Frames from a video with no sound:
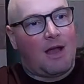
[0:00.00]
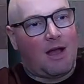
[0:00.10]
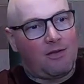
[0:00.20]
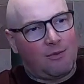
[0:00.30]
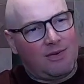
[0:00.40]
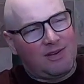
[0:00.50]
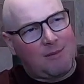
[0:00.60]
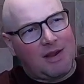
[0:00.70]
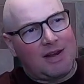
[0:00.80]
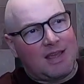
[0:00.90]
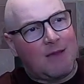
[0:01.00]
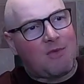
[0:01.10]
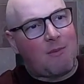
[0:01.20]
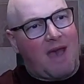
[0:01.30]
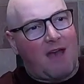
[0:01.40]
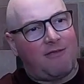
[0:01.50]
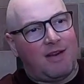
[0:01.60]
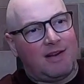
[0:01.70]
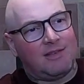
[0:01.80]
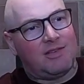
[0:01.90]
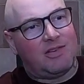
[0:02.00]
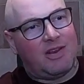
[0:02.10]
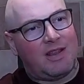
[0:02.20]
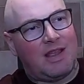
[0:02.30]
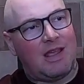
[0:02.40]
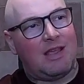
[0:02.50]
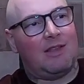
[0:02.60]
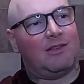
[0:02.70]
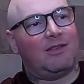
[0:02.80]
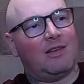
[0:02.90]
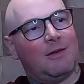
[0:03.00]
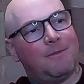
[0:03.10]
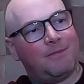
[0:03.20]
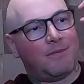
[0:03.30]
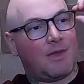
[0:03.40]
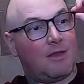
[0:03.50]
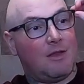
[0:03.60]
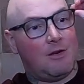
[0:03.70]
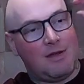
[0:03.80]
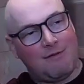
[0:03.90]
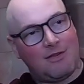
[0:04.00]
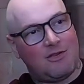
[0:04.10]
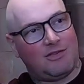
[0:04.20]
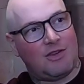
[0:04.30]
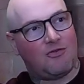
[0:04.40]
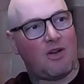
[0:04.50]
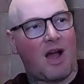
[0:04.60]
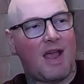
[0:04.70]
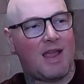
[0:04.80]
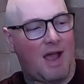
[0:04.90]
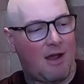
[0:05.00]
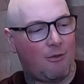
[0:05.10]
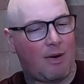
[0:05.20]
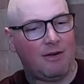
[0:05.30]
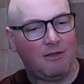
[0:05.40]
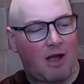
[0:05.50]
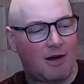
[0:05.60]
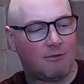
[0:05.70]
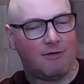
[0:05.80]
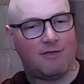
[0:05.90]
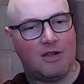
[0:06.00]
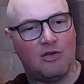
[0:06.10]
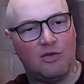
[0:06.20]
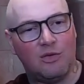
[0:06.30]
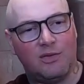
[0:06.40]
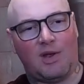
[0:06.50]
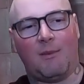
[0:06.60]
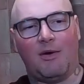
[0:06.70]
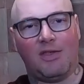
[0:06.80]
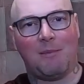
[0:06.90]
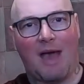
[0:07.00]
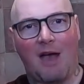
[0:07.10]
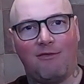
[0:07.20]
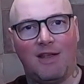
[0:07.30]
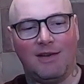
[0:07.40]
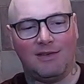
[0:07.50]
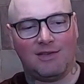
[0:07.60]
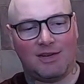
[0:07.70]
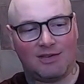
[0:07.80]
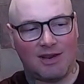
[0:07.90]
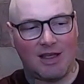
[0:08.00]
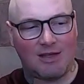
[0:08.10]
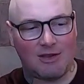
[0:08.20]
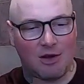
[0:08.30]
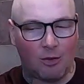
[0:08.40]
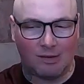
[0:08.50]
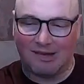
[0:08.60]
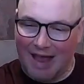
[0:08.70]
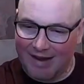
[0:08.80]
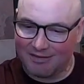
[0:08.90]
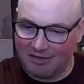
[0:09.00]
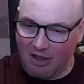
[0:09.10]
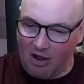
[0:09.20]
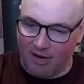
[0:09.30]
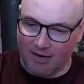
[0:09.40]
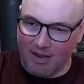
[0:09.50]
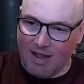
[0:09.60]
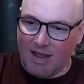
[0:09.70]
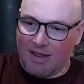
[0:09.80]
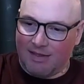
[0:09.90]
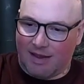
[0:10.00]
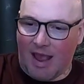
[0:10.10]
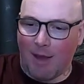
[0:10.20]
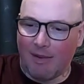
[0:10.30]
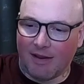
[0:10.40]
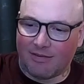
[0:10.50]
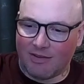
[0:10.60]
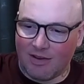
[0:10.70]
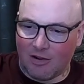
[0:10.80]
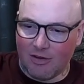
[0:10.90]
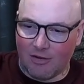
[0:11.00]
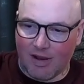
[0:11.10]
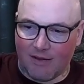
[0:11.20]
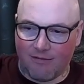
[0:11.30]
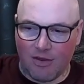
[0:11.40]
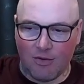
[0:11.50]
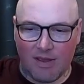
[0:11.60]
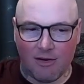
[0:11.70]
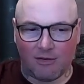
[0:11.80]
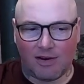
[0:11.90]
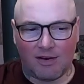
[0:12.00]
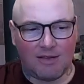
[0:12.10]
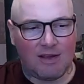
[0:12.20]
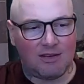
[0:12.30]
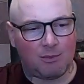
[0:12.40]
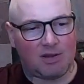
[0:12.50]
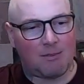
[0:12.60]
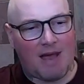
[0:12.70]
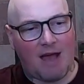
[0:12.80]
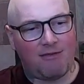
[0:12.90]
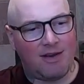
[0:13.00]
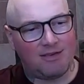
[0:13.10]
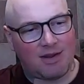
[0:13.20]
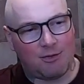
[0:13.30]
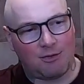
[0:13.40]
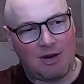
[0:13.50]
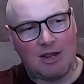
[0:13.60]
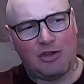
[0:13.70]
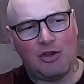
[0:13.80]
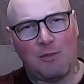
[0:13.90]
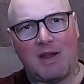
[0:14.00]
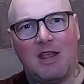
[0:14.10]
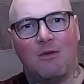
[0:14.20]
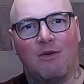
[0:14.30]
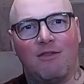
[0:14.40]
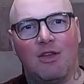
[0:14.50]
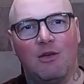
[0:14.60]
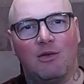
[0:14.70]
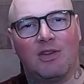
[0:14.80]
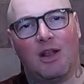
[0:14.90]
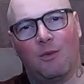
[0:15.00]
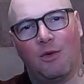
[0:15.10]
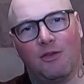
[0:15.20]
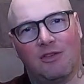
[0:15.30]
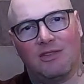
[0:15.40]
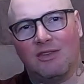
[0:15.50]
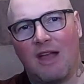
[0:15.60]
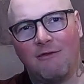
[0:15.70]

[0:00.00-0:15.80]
The reason I'm not going to keep the Baffins is, you know, even just to try, I read a lot of reviews about the Baffins that say they don't last long. The Kamiks, you know, you'll get a few years out of these, but the Baffins, I was reading too many reviews that were just